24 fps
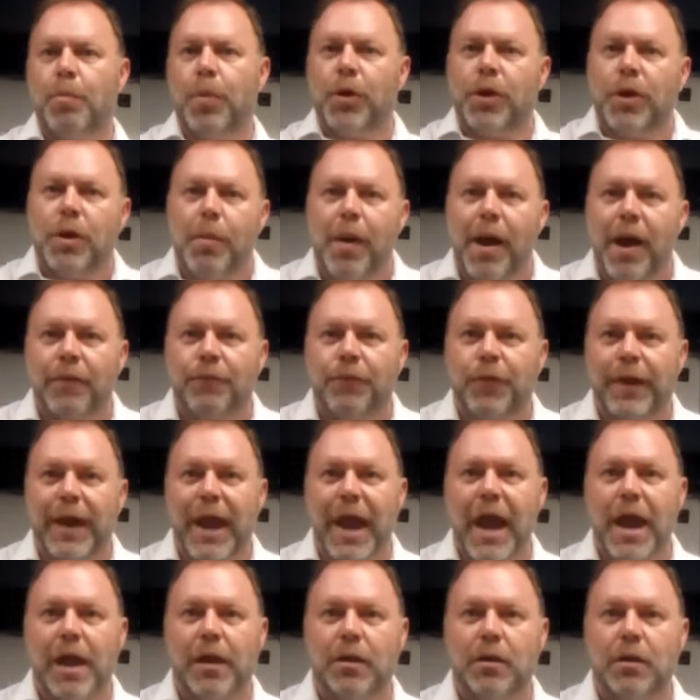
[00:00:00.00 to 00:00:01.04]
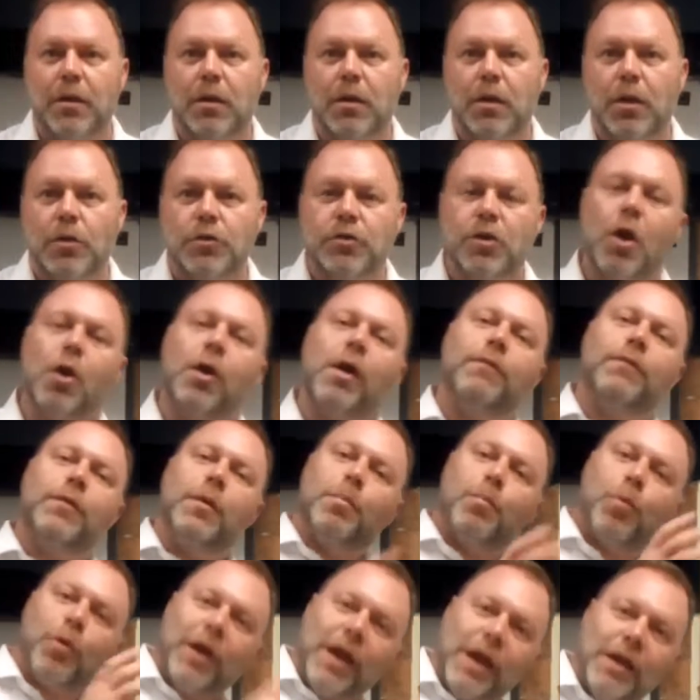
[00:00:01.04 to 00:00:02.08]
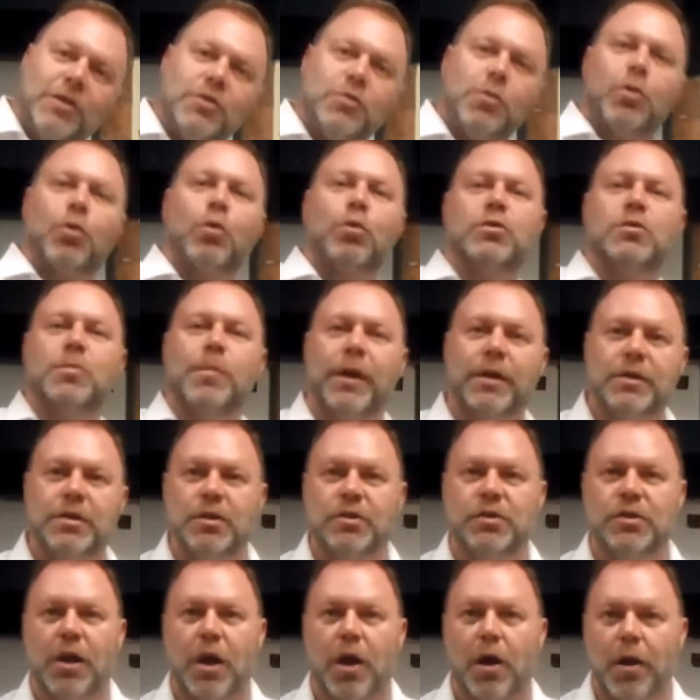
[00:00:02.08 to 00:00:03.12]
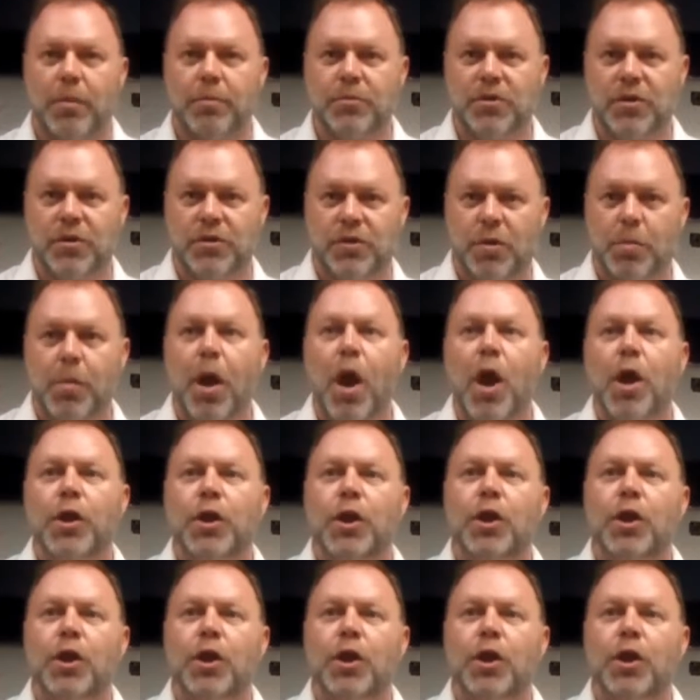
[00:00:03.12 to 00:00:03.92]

but you might forget. So if you put it into an automated CRM system,